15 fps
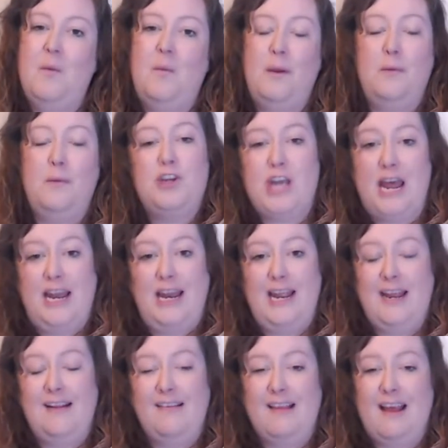We will share
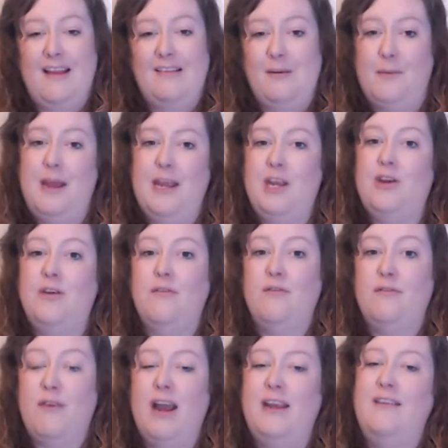links as to where you can
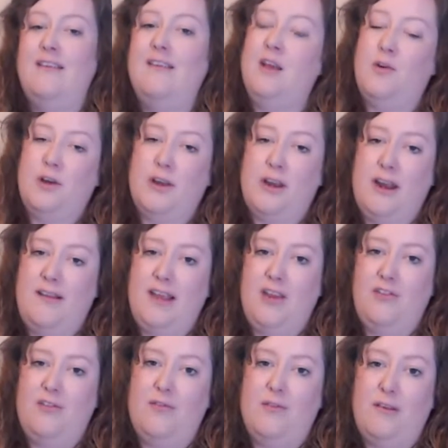find the
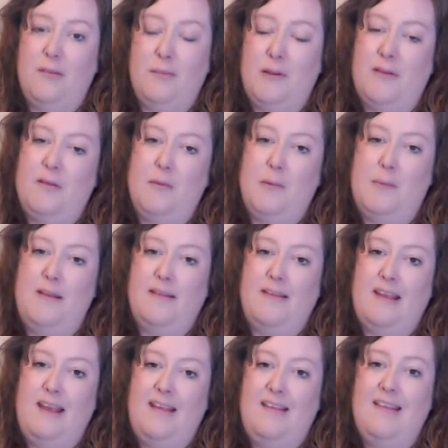Organisation for Responsible
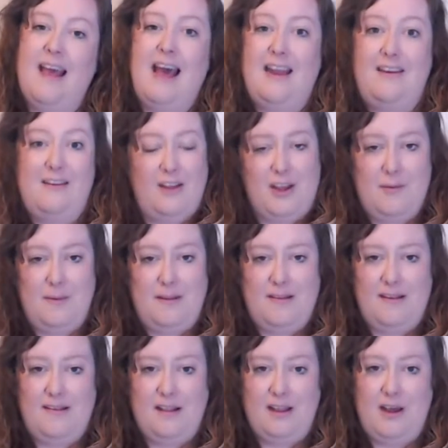Businesses and the Good
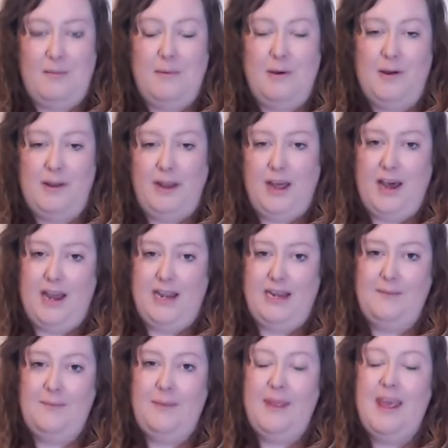Business Club
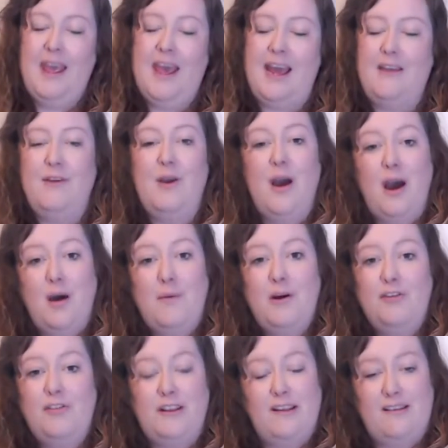online. And if you are
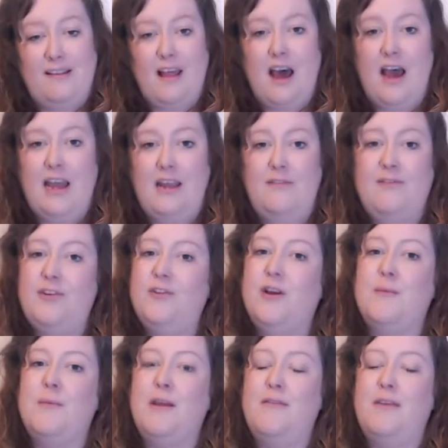watching this live, do
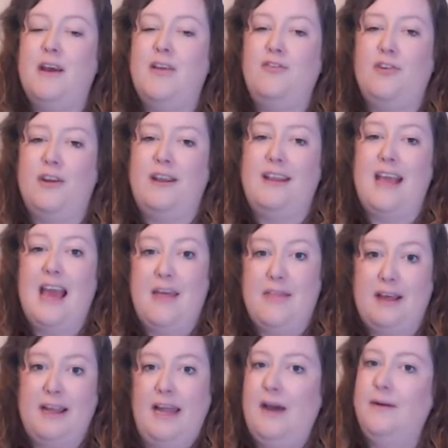come over and join the
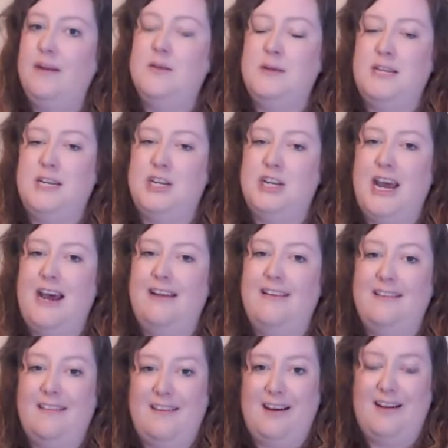Ethical Hour Twitter chat
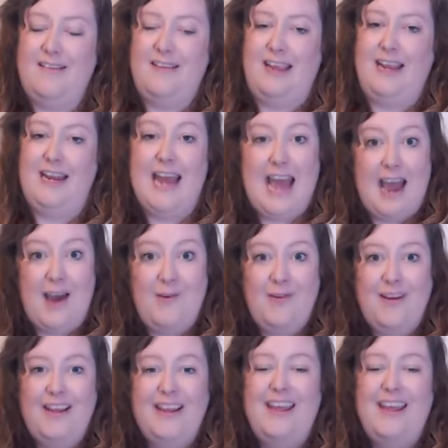starting now.